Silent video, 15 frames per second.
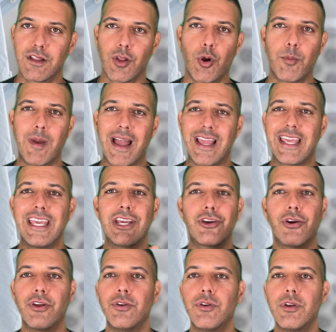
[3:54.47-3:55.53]
lower back, he
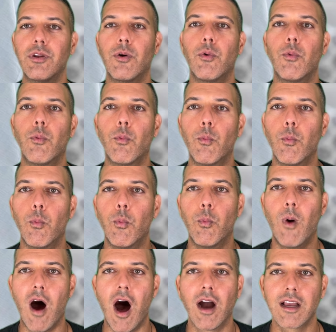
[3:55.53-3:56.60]
couldn't
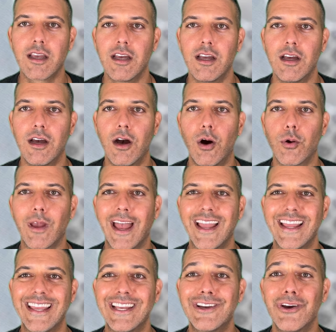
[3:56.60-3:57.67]
walk,
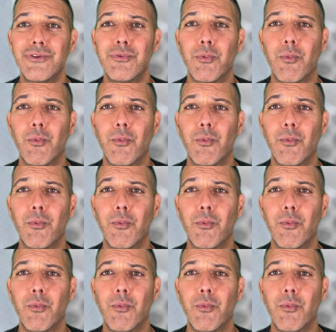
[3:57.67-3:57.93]
okay? He couldn't